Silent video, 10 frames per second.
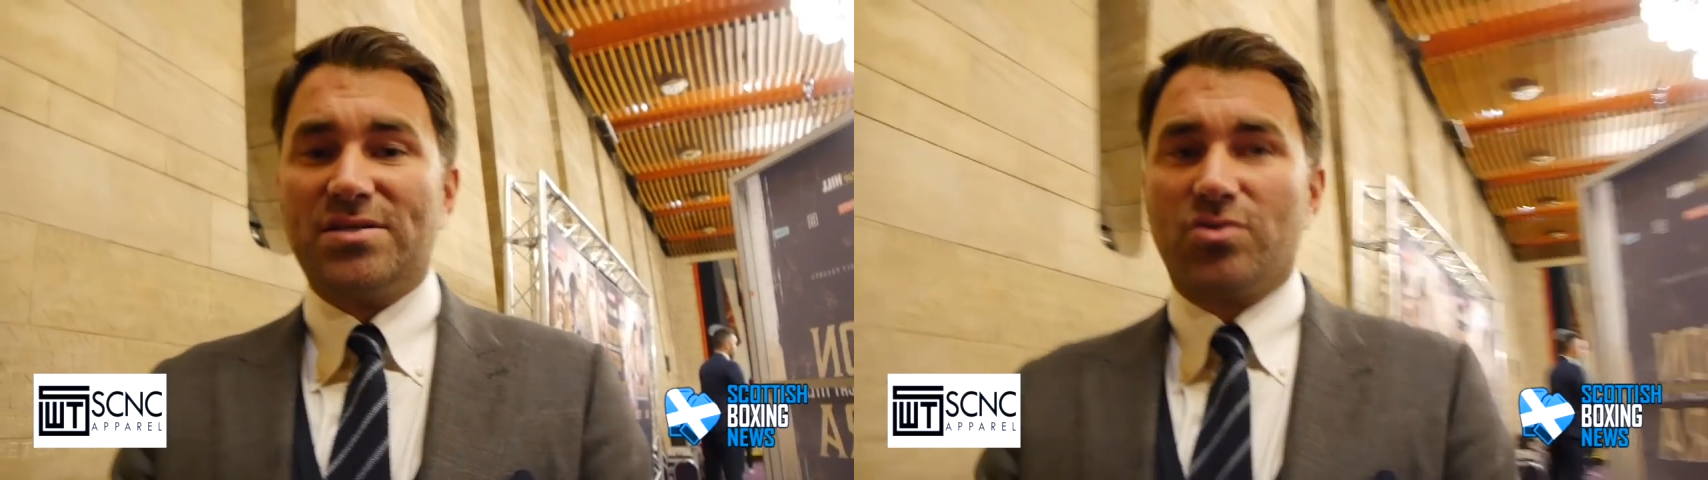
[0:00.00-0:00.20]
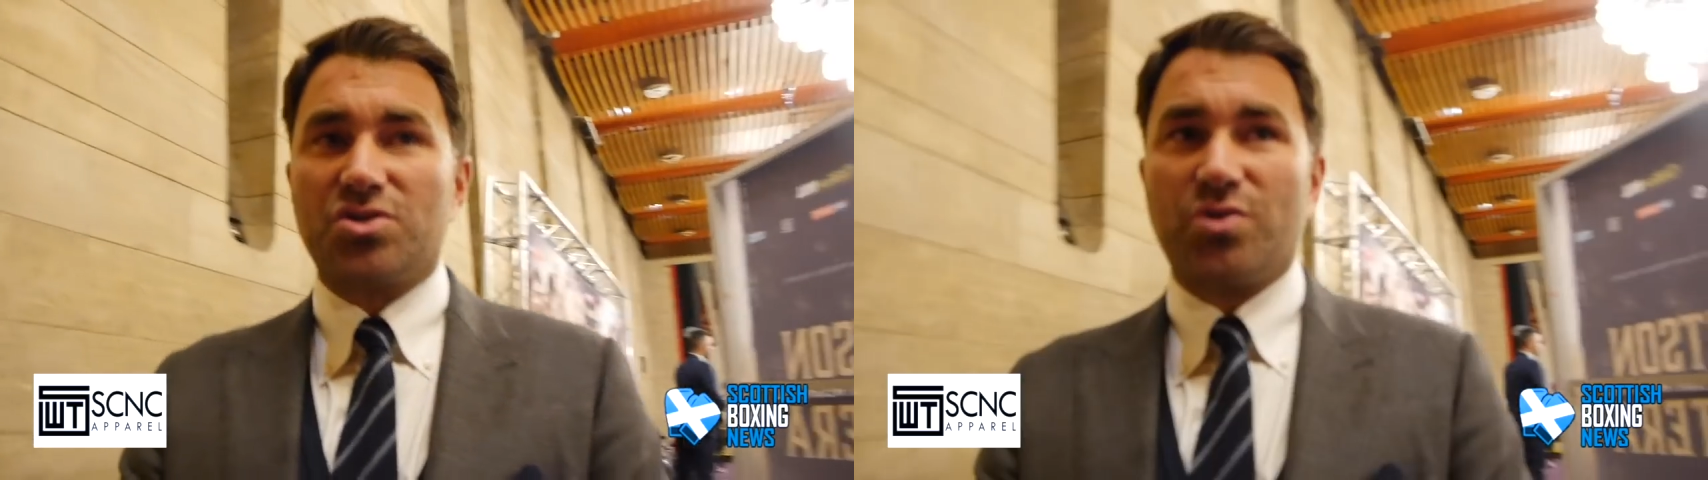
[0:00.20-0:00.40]

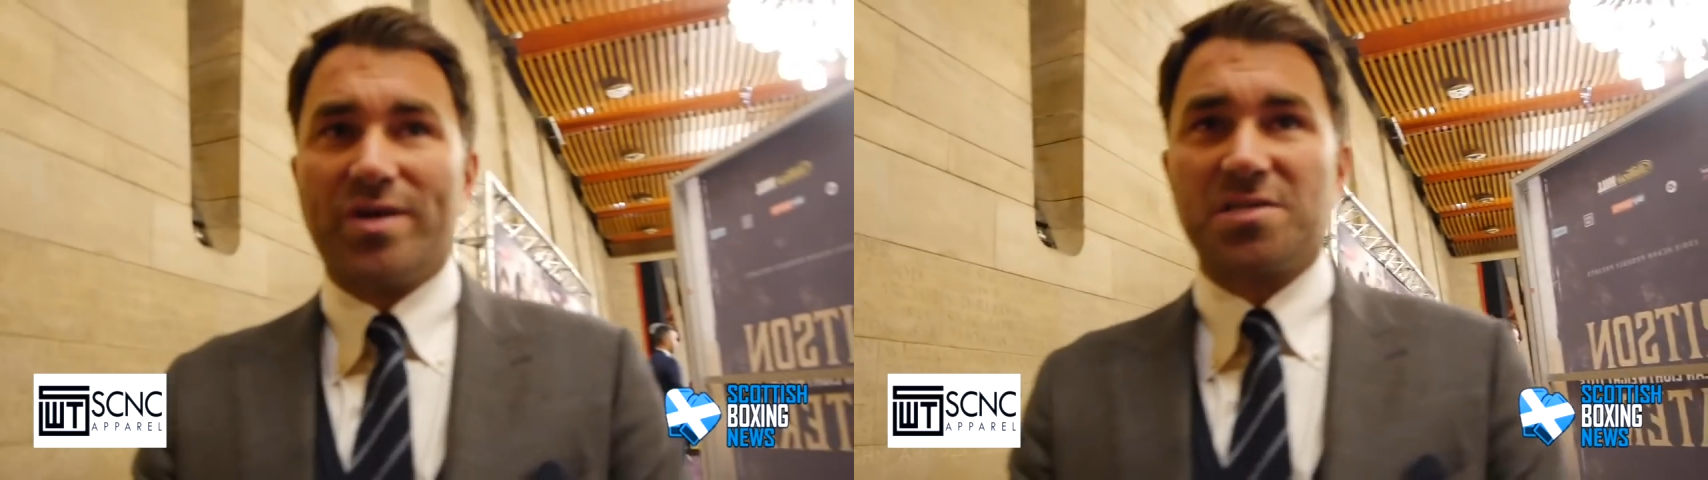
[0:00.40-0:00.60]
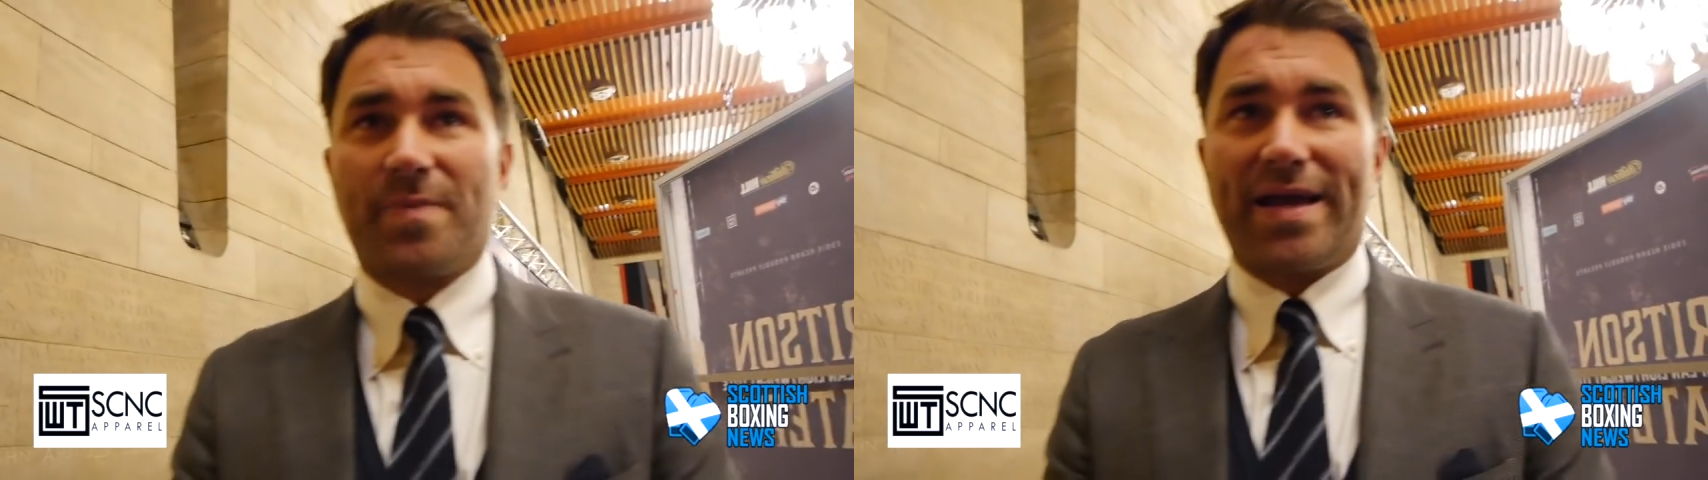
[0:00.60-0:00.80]
doors you
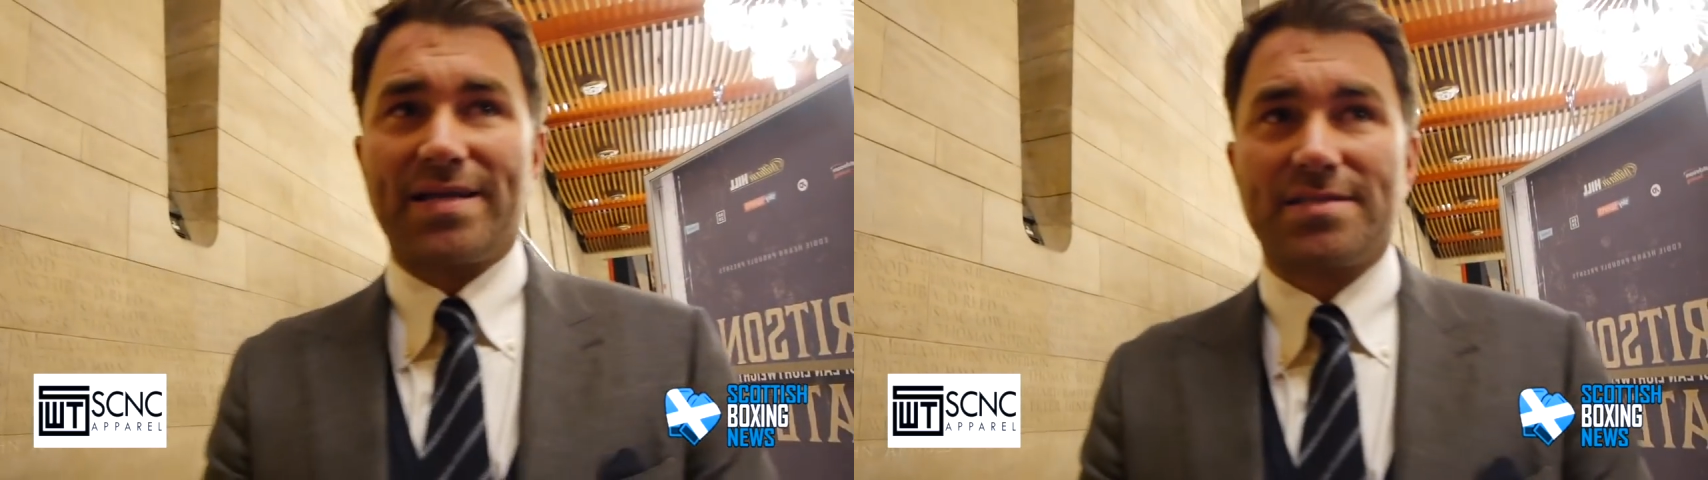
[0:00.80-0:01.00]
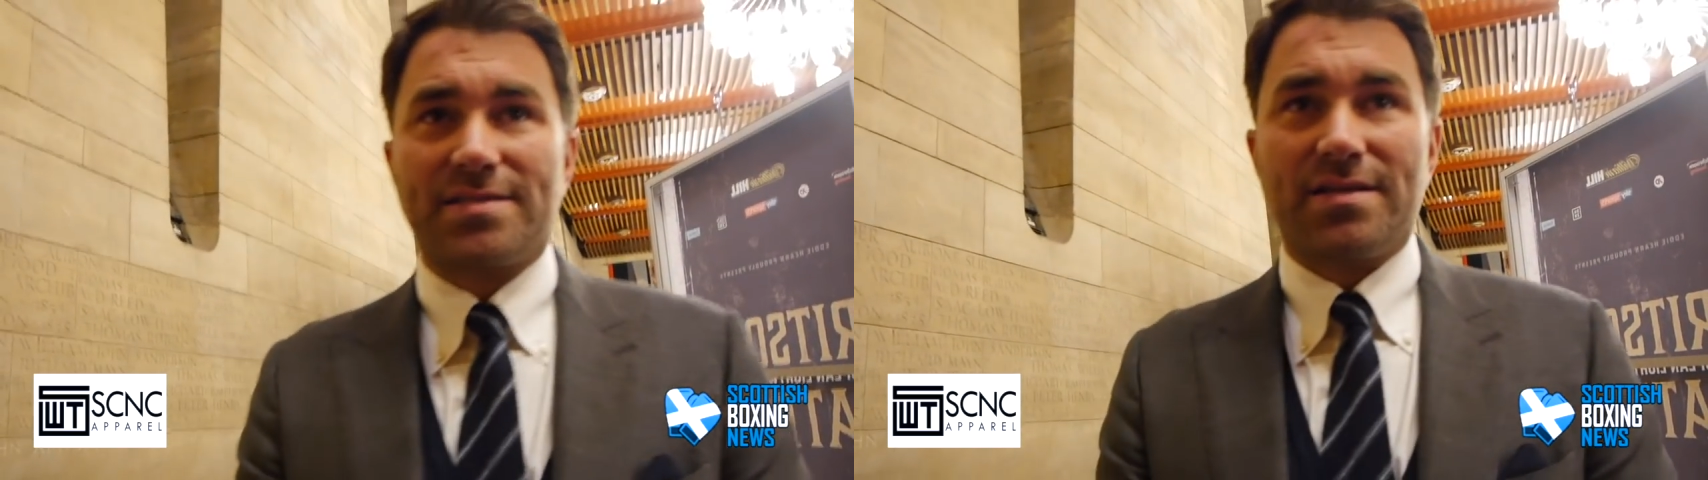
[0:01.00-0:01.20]
expect